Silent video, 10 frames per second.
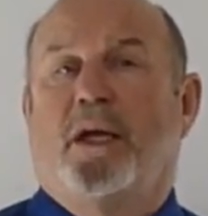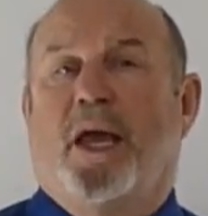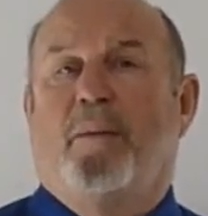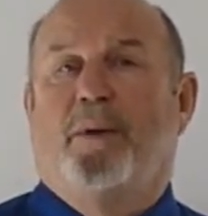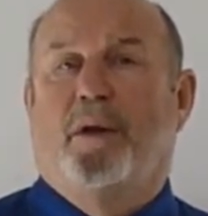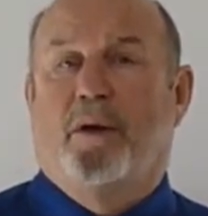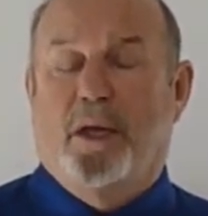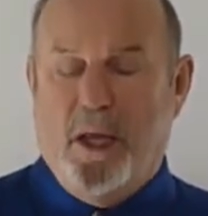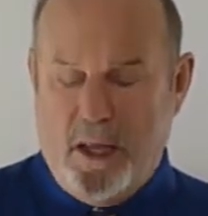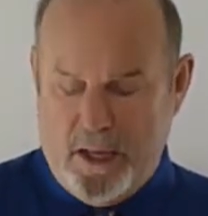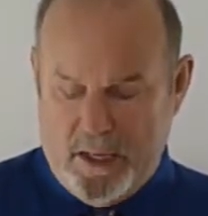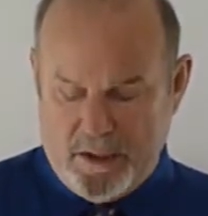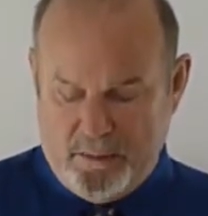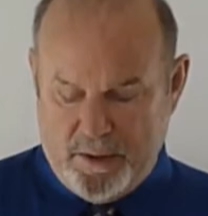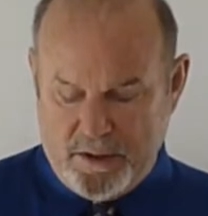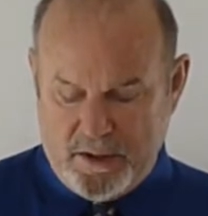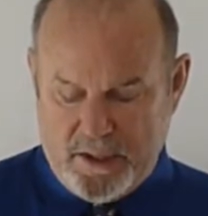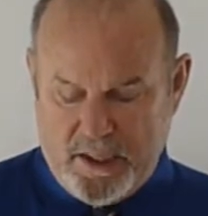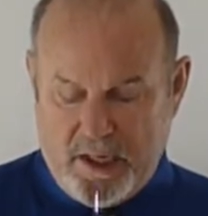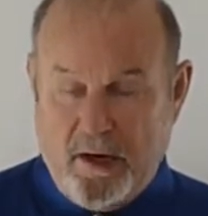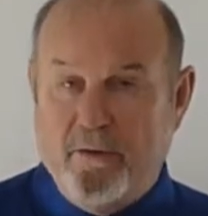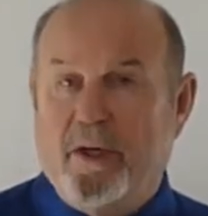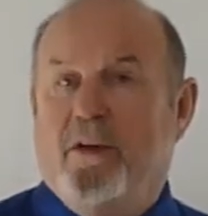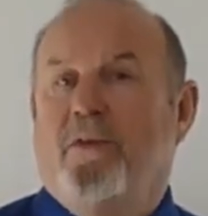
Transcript: capillary as a means to take care of it.